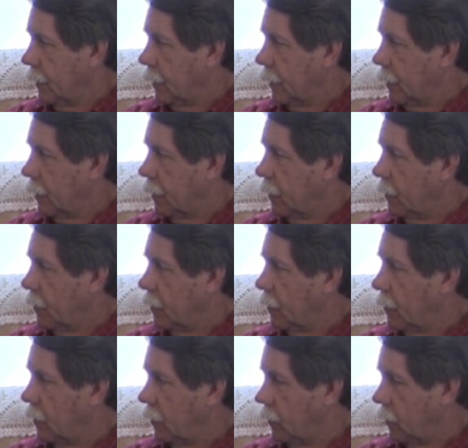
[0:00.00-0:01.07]

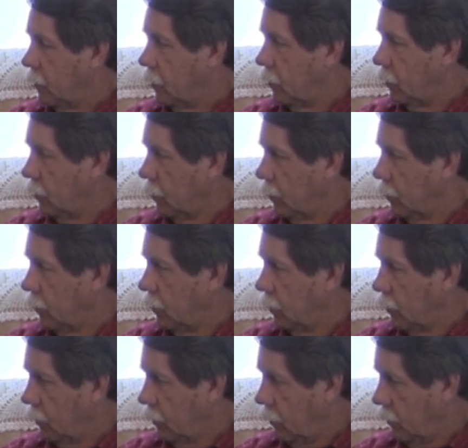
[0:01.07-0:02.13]

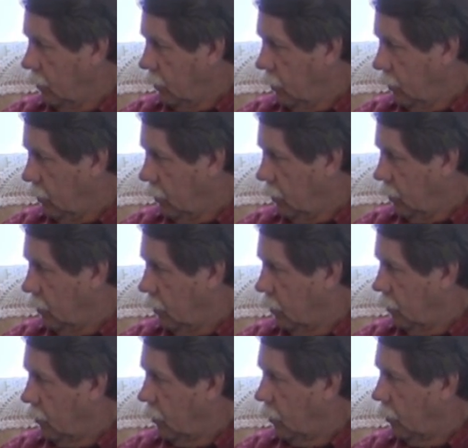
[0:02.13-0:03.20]

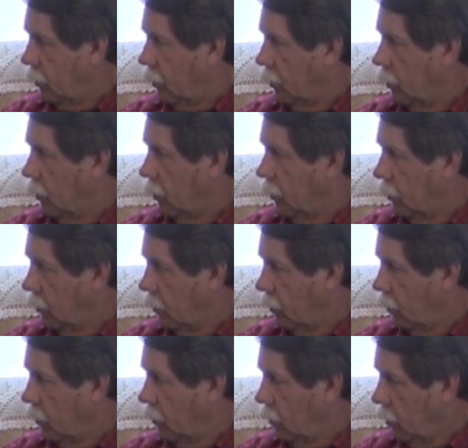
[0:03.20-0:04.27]

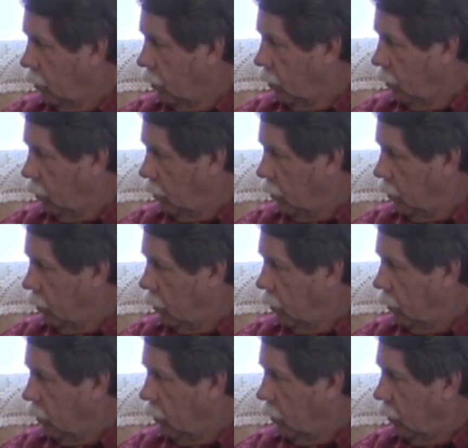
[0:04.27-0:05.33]

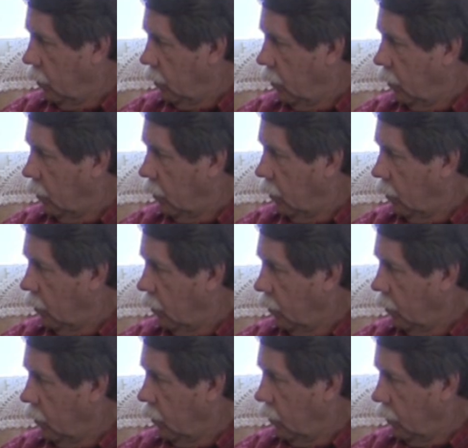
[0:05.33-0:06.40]

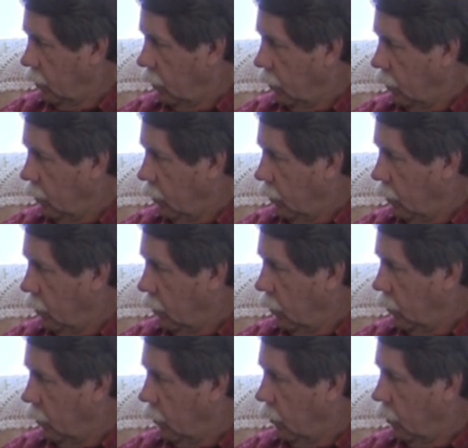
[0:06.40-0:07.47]

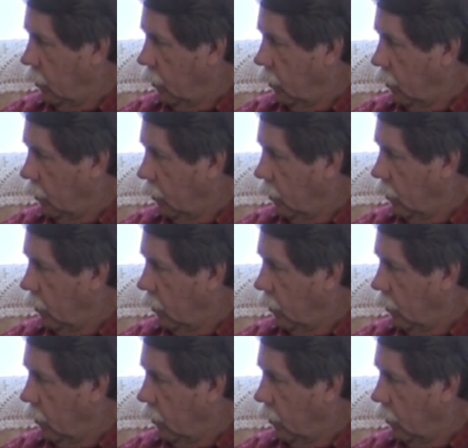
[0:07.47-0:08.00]
(silent)